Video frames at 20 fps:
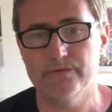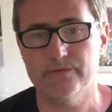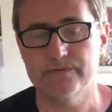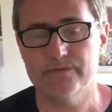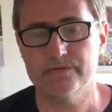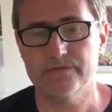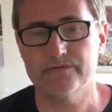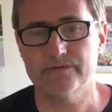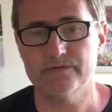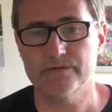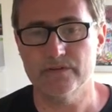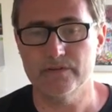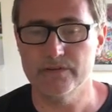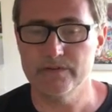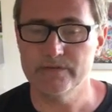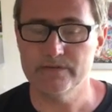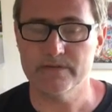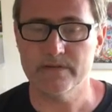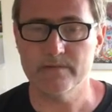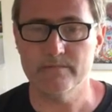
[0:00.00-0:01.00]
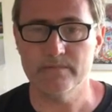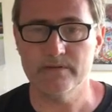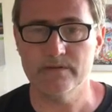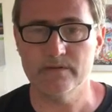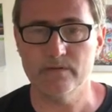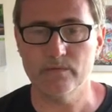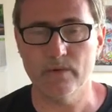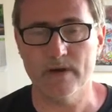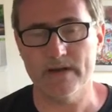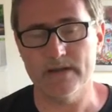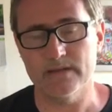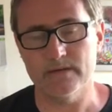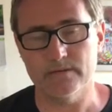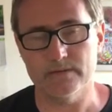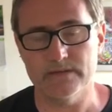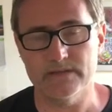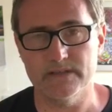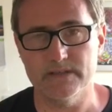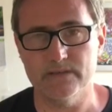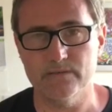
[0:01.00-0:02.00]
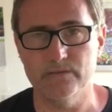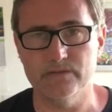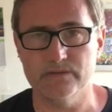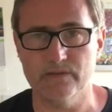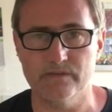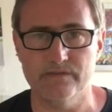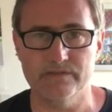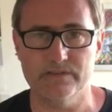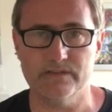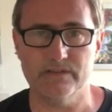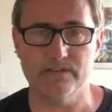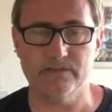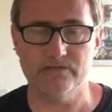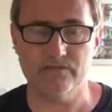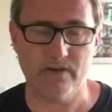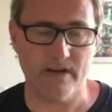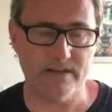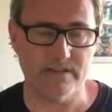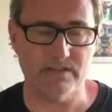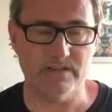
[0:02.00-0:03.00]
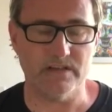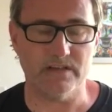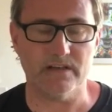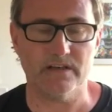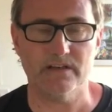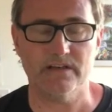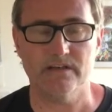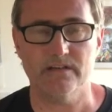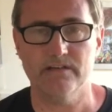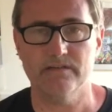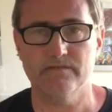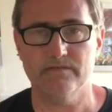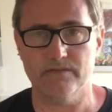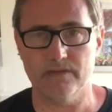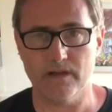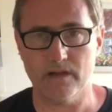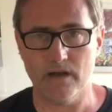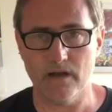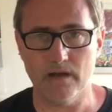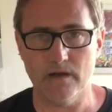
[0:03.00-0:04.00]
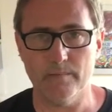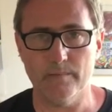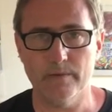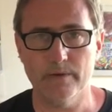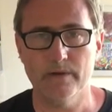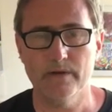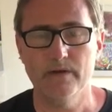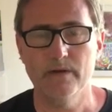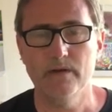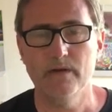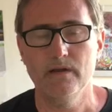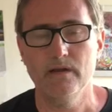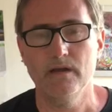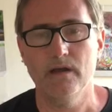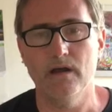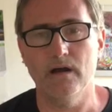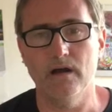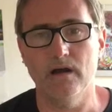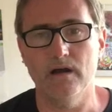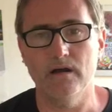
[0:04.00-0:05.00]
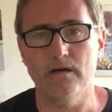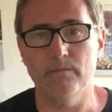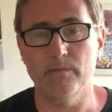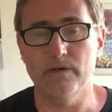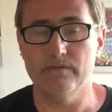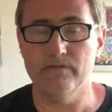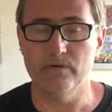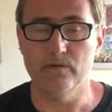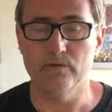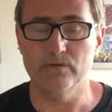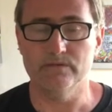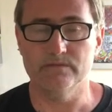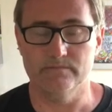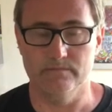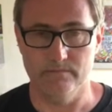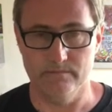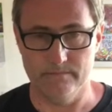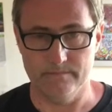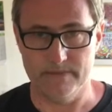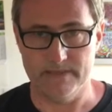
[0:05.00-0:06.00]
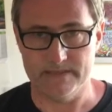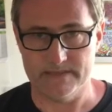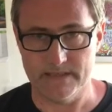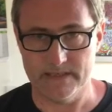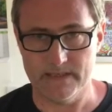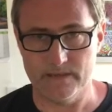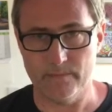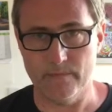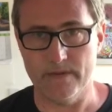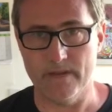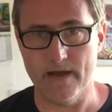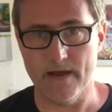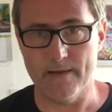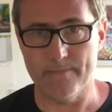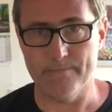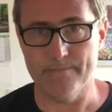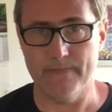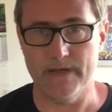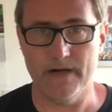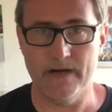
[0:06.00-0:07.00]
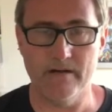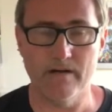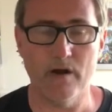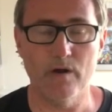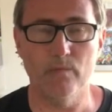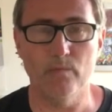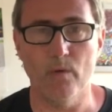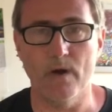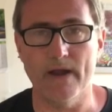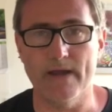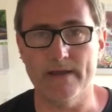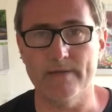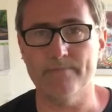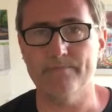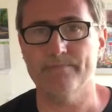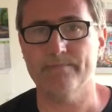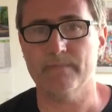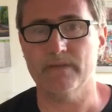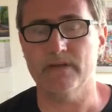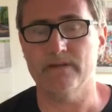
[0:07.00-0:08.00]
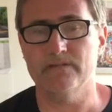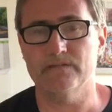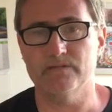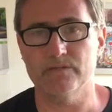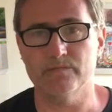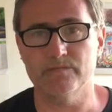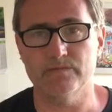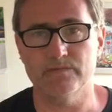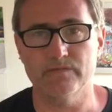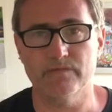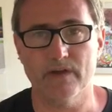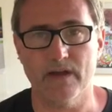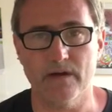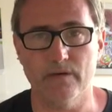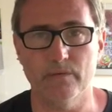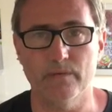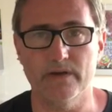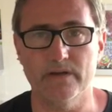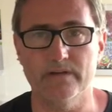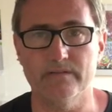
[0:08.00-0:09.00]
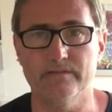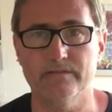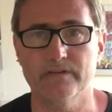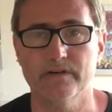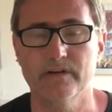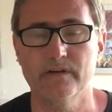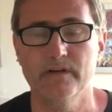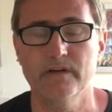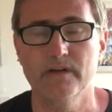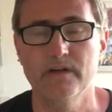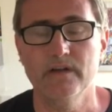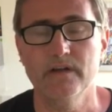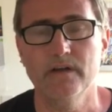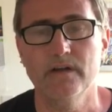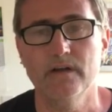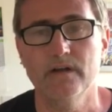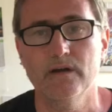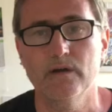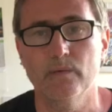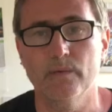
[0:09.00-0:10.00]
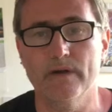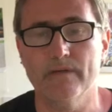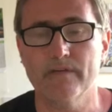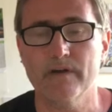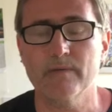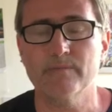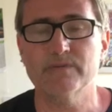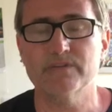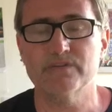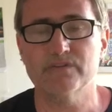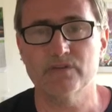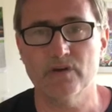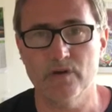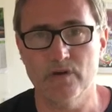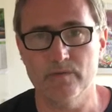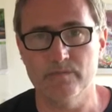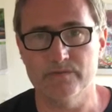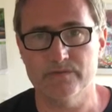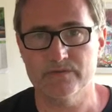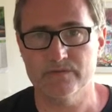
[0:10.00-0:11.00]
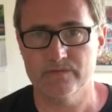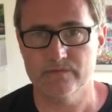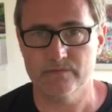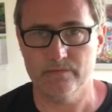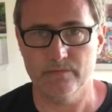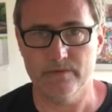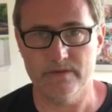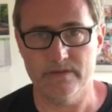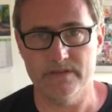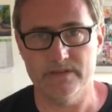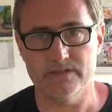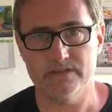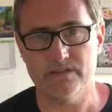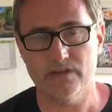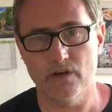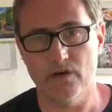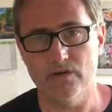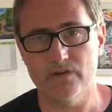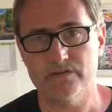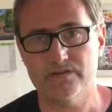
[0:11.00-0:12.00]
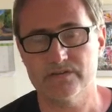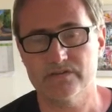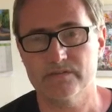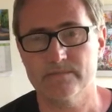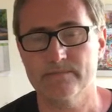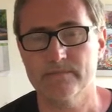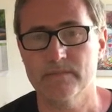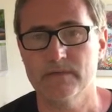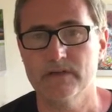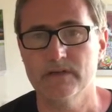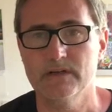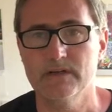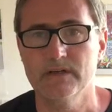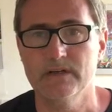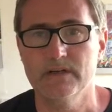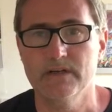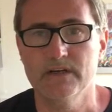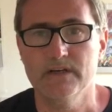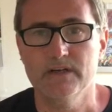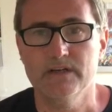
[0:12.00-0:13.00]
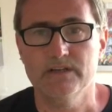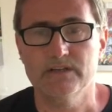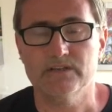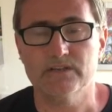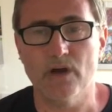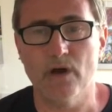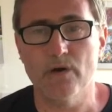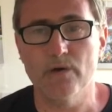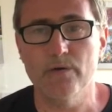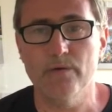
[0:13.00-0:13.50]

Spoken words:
to lose him in the way that we did was obviously tragic for the club. And we've all been dealing with that in our own way in terms of how we have come to terms with this loss. So